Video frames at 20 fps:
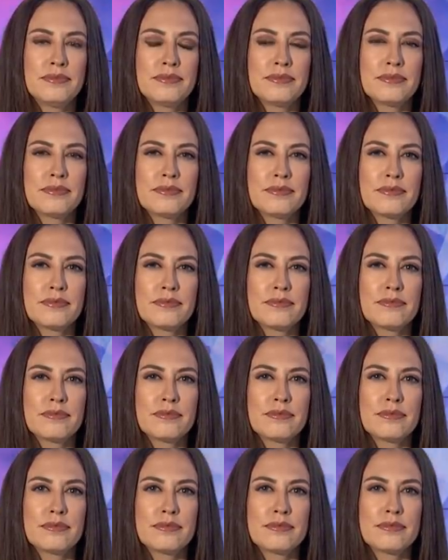
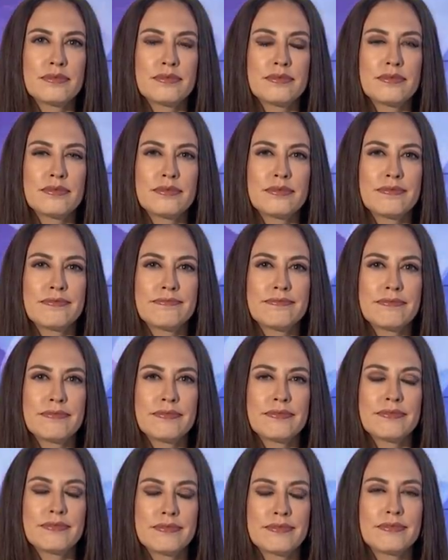
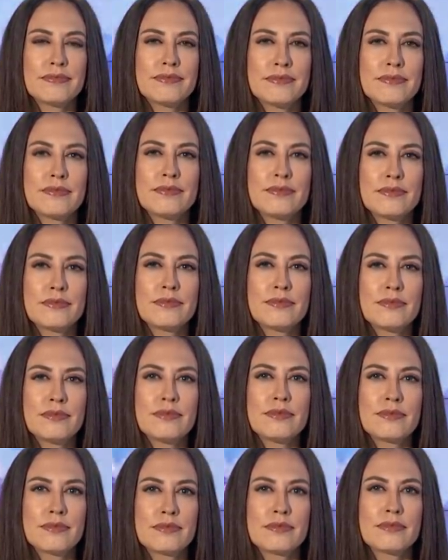
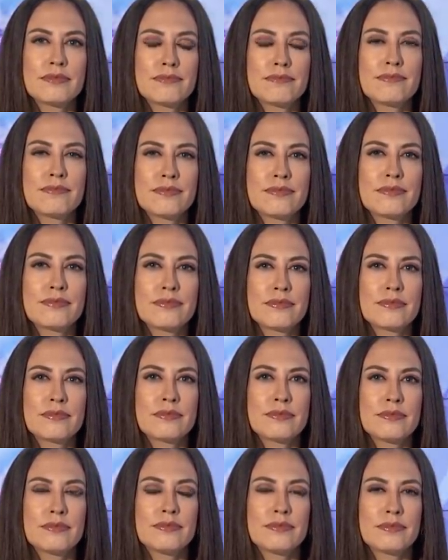
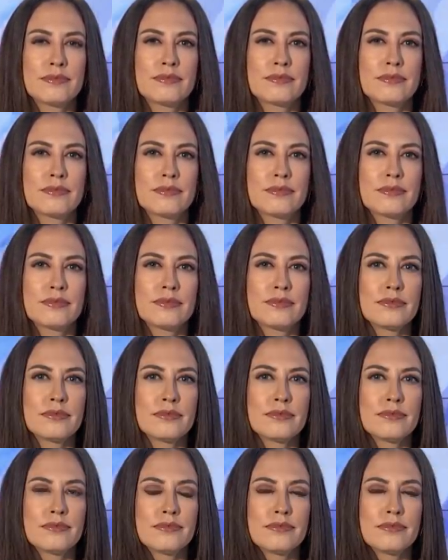The person shown says nothing.